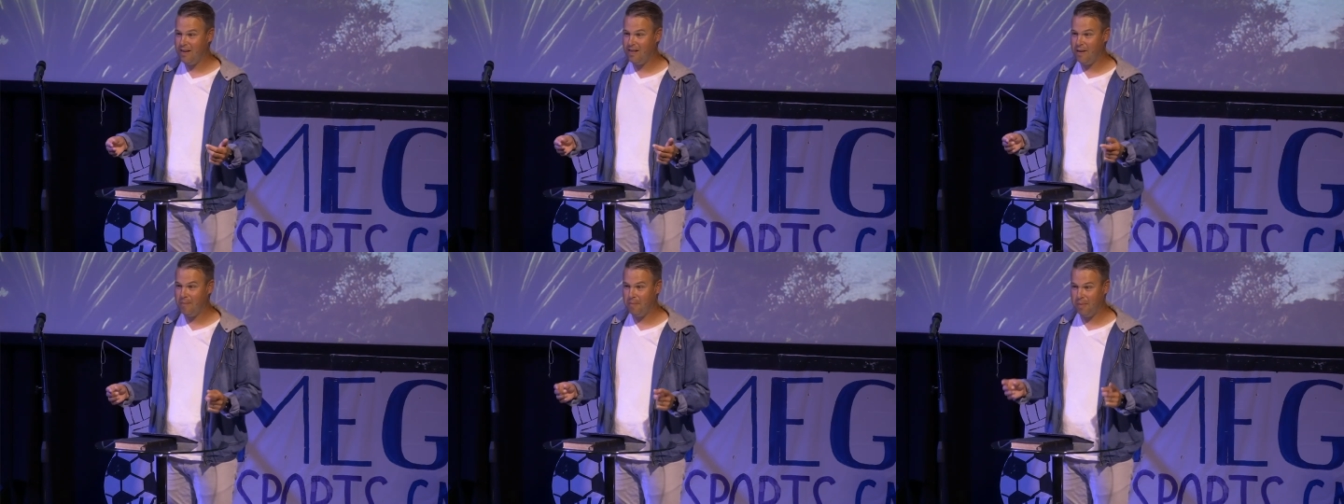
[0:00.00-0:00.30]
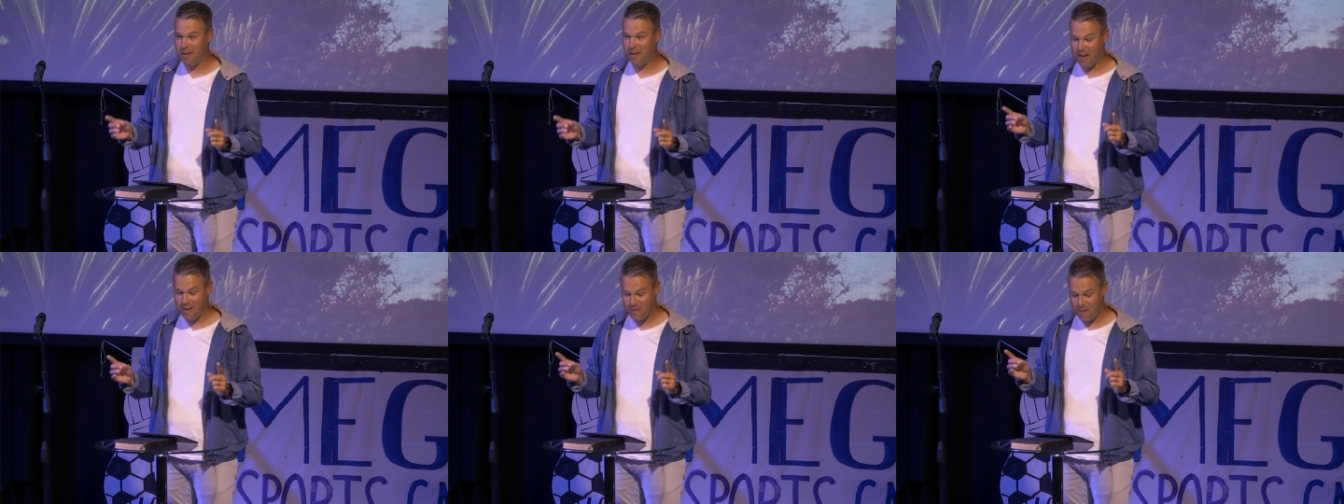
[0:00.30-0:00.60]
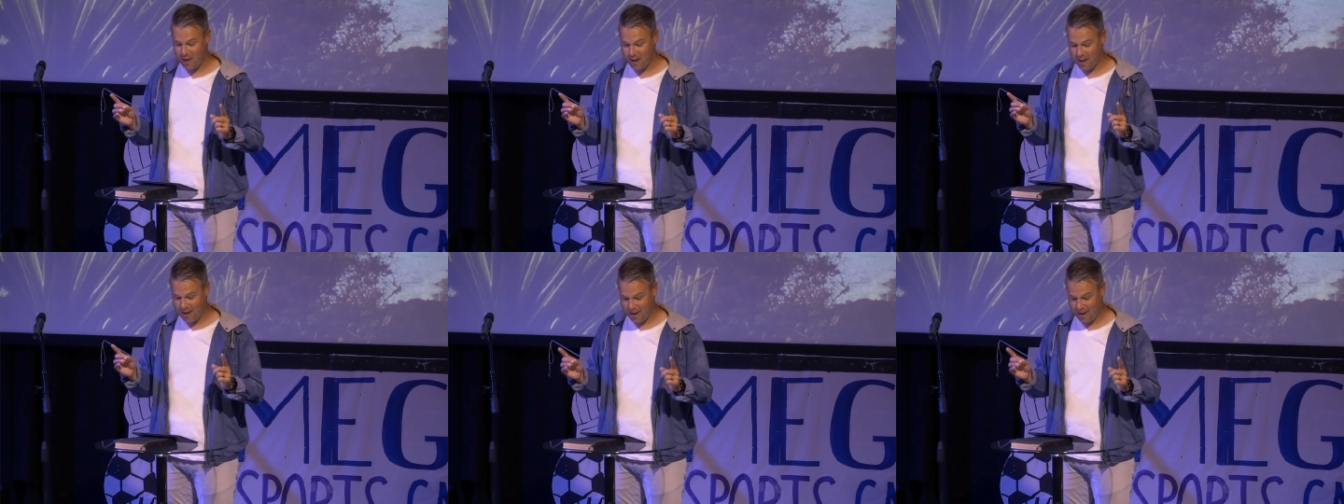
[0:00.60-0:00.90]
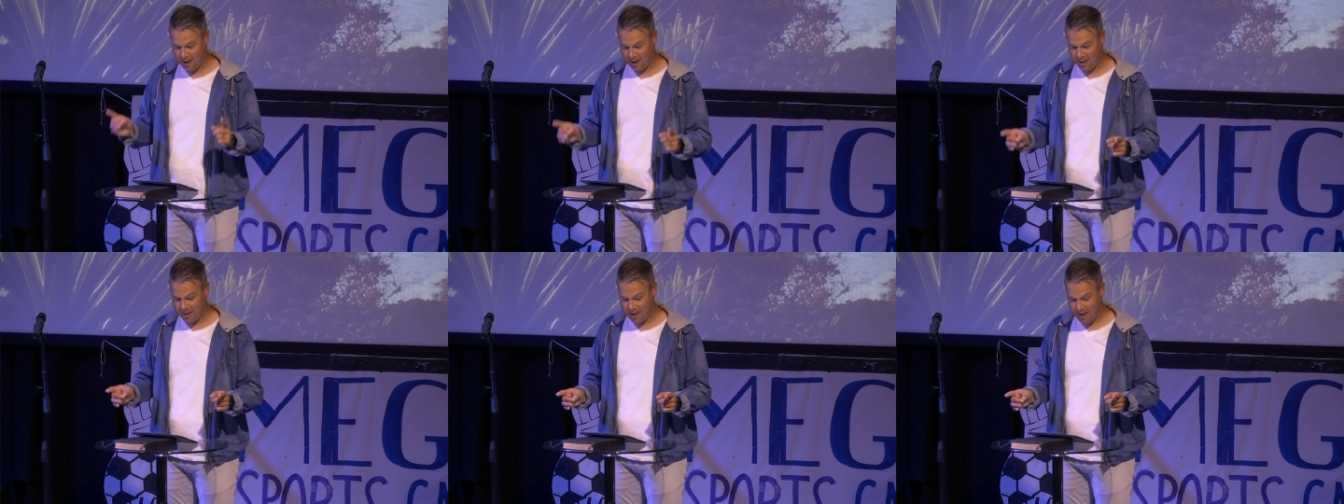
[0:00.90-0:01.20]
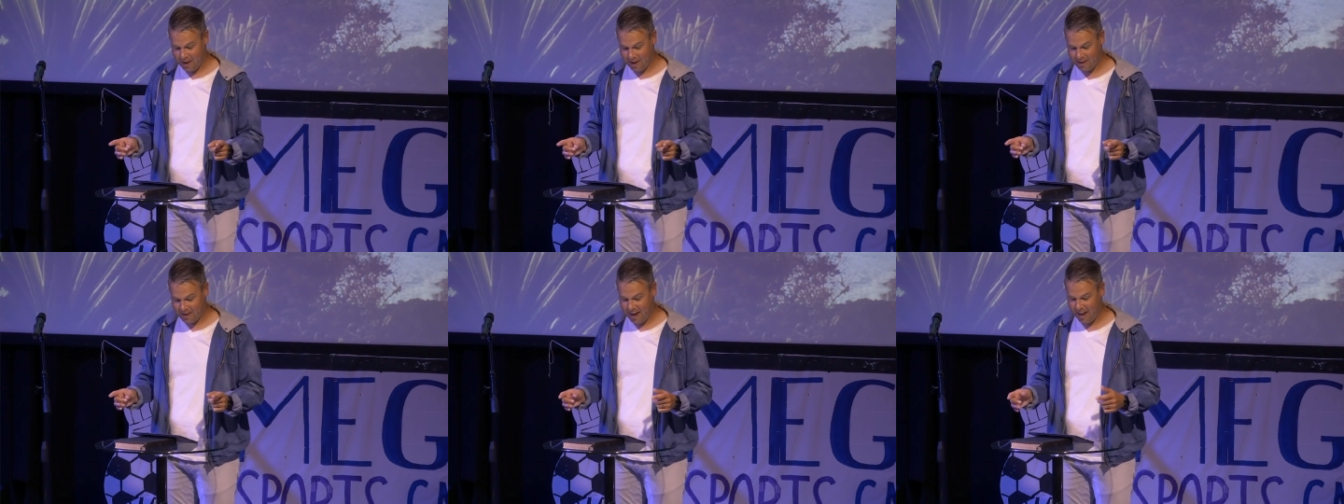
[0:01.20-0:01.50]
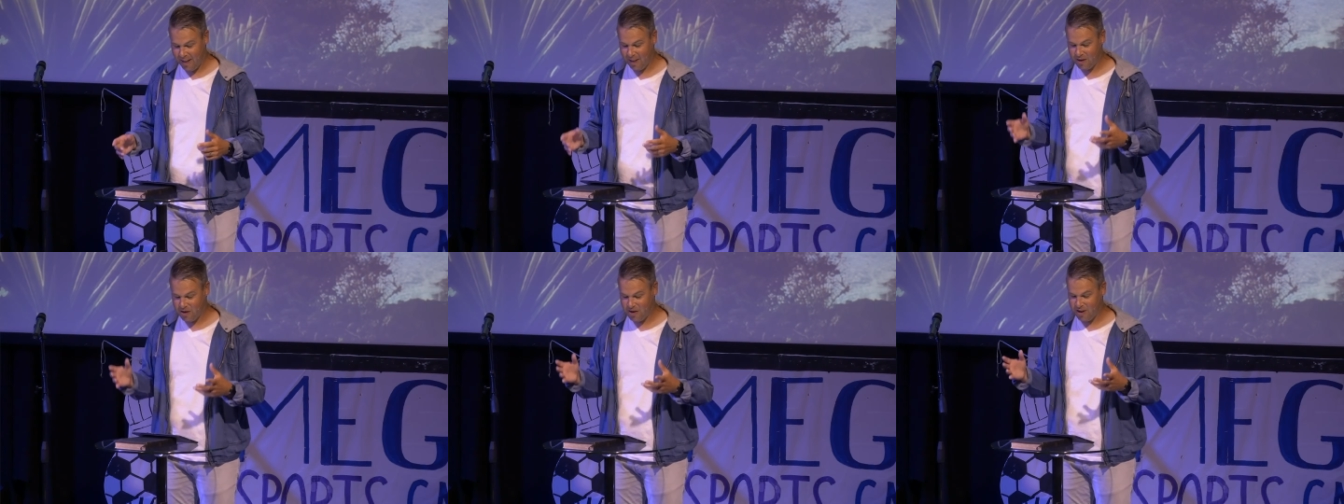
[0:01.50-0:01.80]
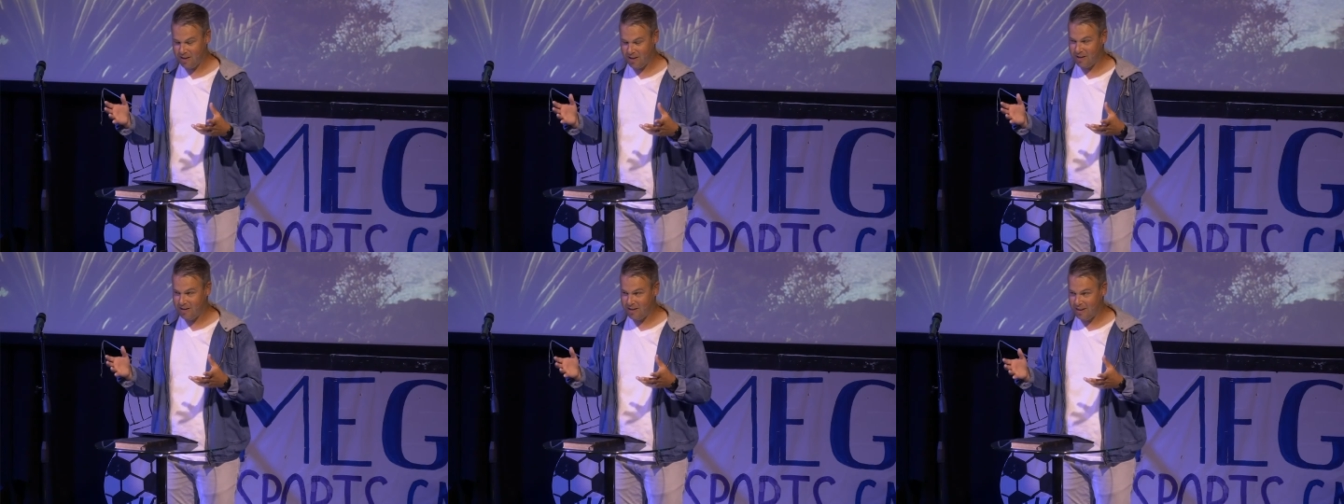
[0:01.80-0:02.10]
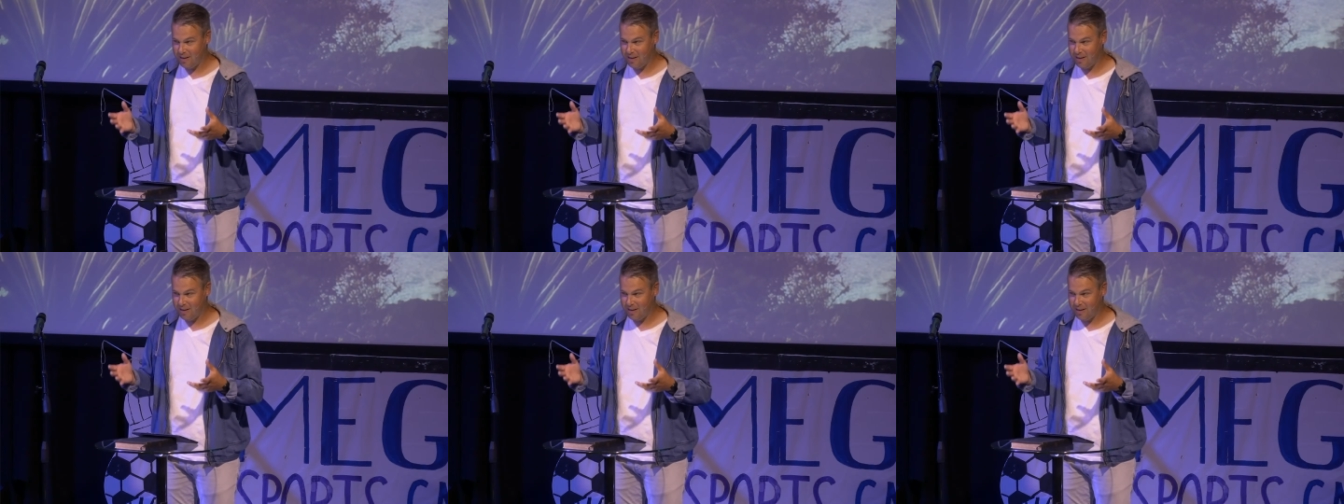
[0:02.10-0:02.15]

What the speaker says: than believing in an intelligent